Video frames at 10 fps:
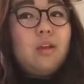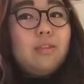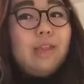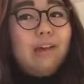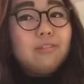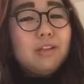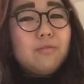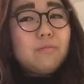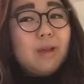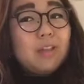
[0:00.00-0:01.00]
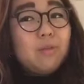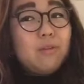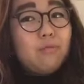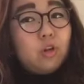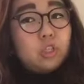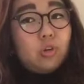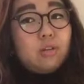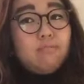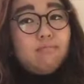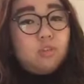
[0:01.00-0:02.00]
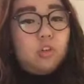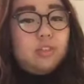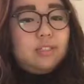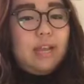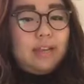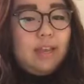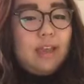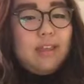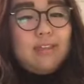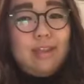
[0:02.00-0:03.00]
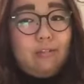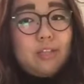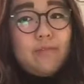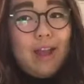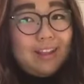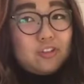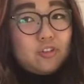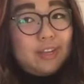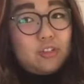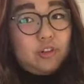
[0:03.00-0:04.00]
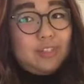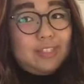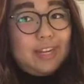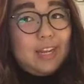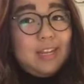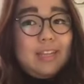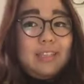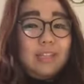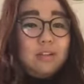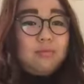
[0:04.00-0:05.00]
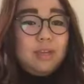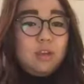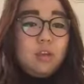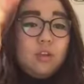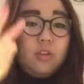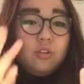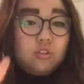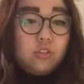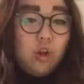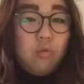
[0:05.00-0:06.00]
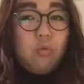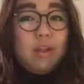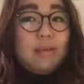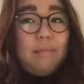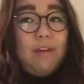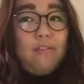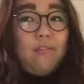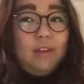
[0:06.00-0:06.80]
Now cyber microwave for 30, 30 second. And now cyber after that 30 second, it's gonna be so really messy.